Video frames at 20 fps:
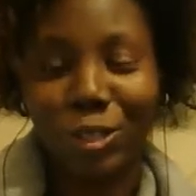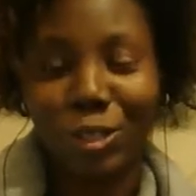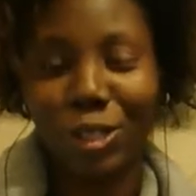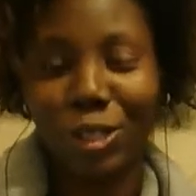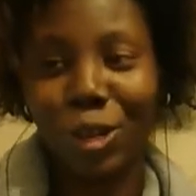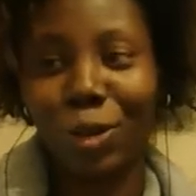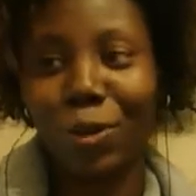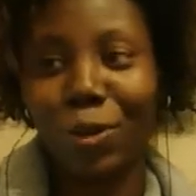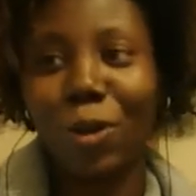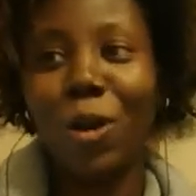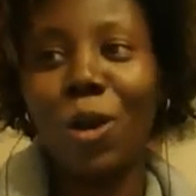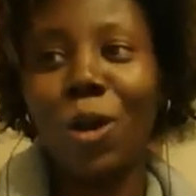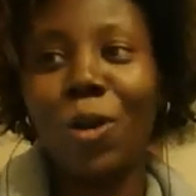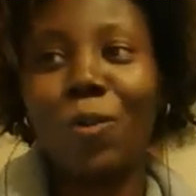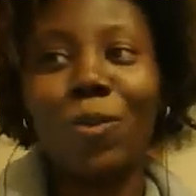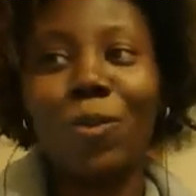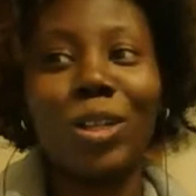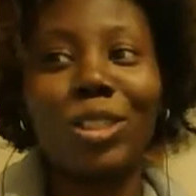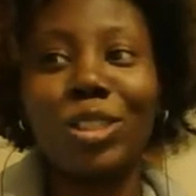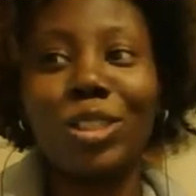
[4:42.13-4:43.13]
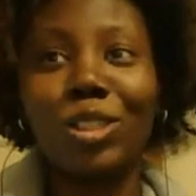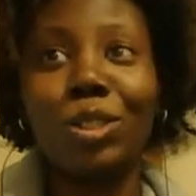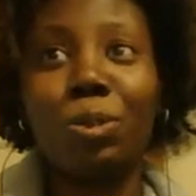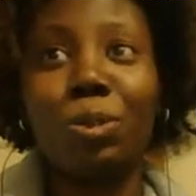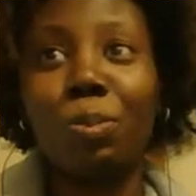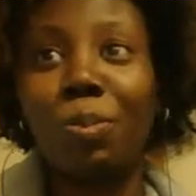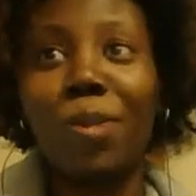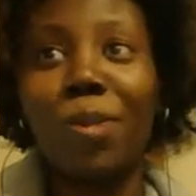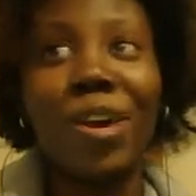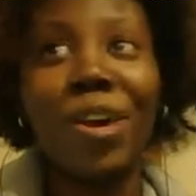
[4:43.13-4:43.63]
So once you
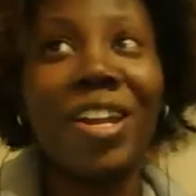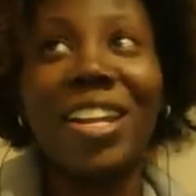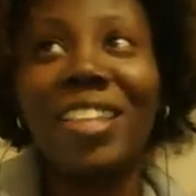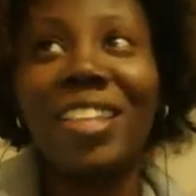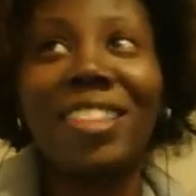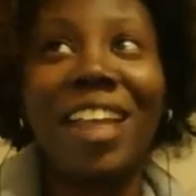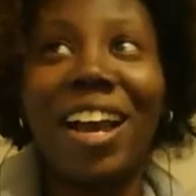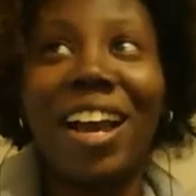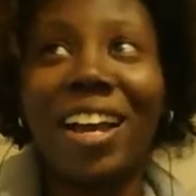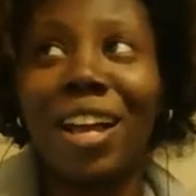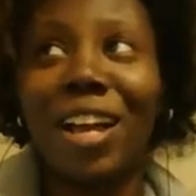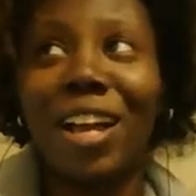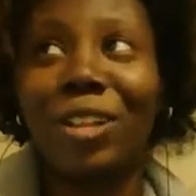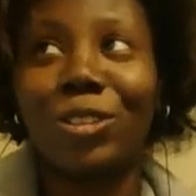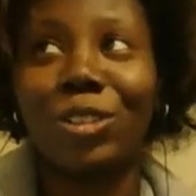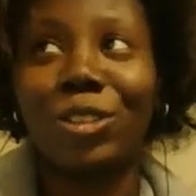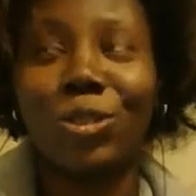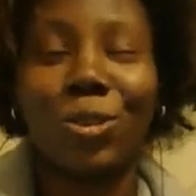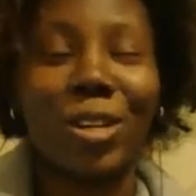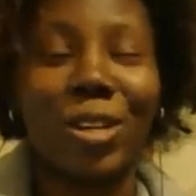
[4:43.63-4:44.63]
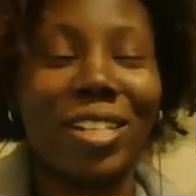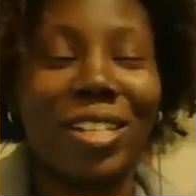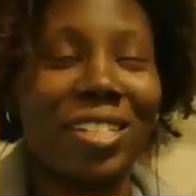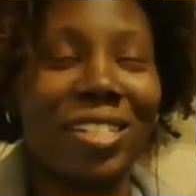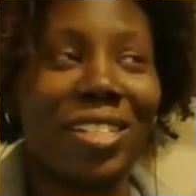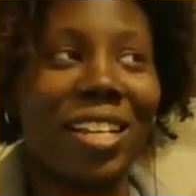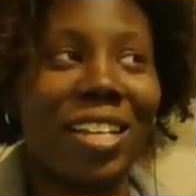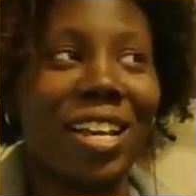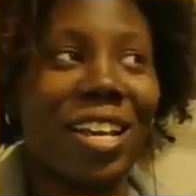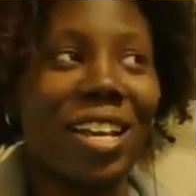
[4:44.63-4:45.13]
put in that color
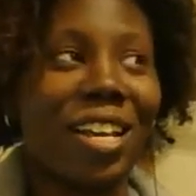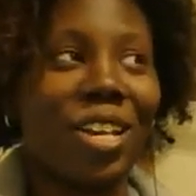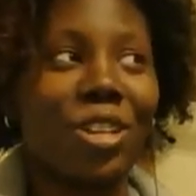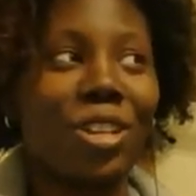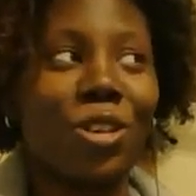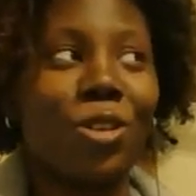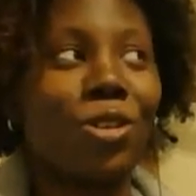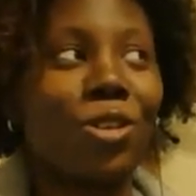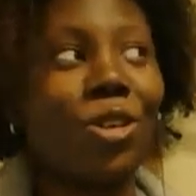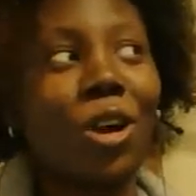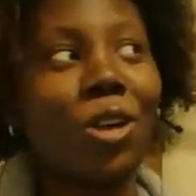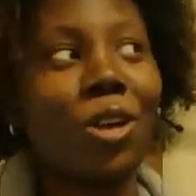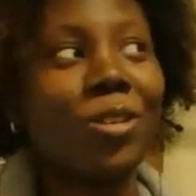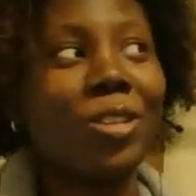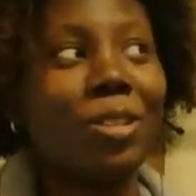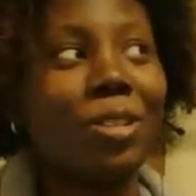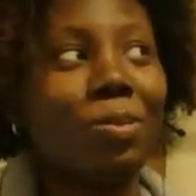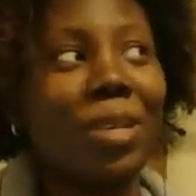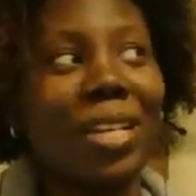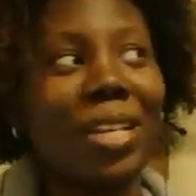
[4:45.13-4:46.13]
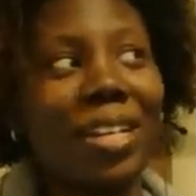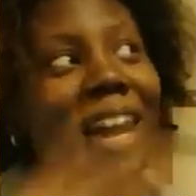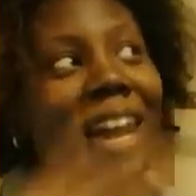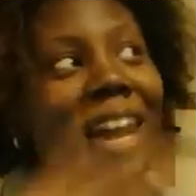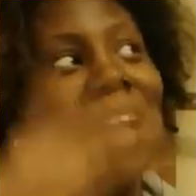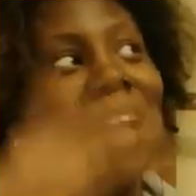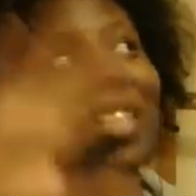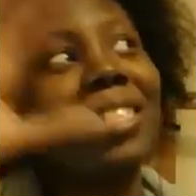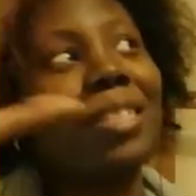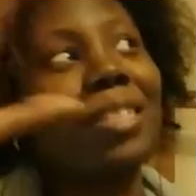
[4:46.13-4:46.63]
choice, your yarn is being
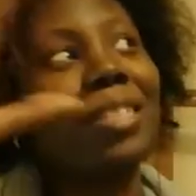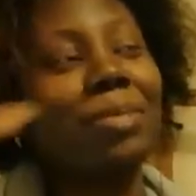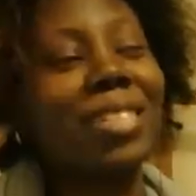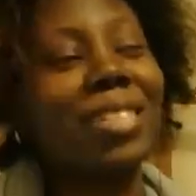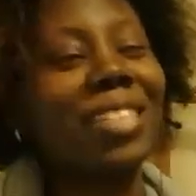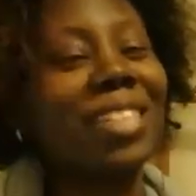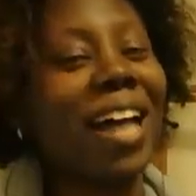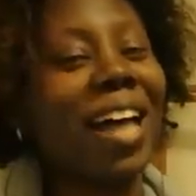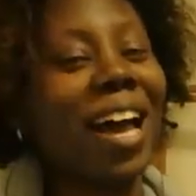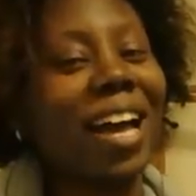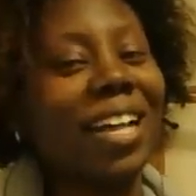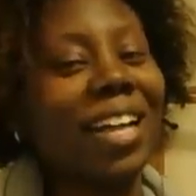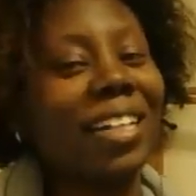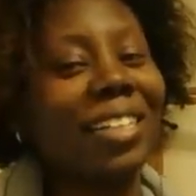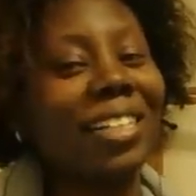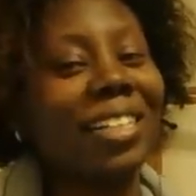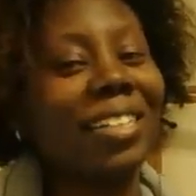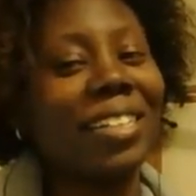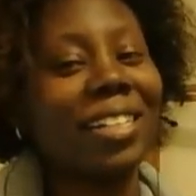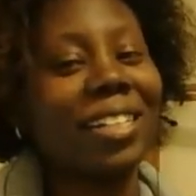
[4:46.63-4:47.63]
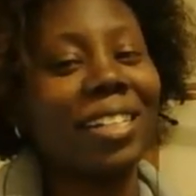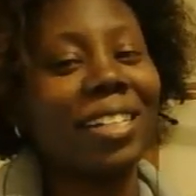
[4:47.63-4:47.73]
custom designed